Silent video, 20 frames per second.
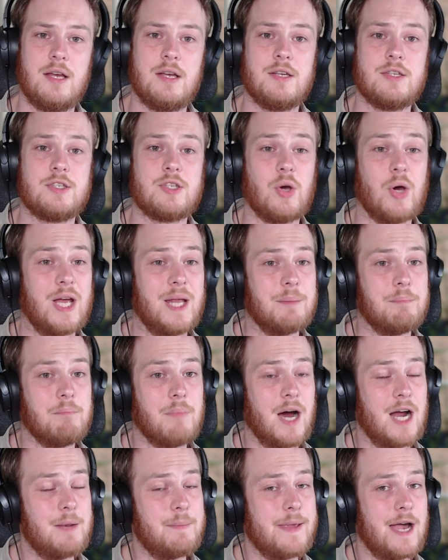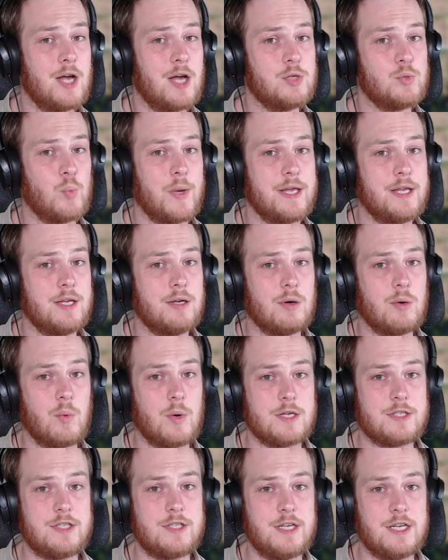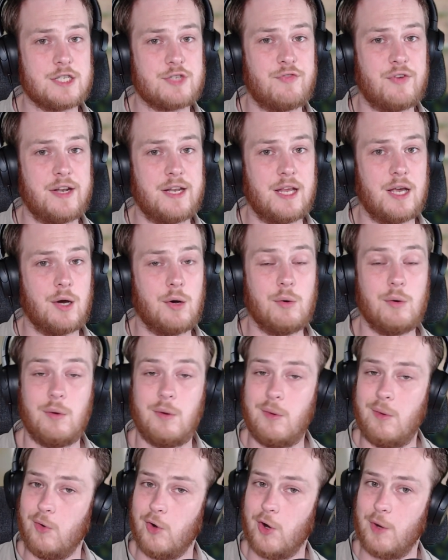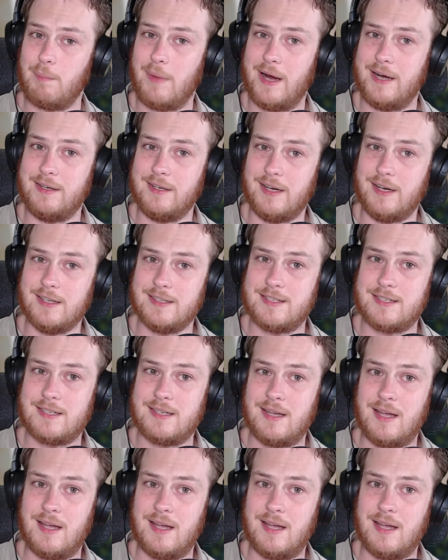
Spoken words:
so it might be out when you're watching this video, or it might not,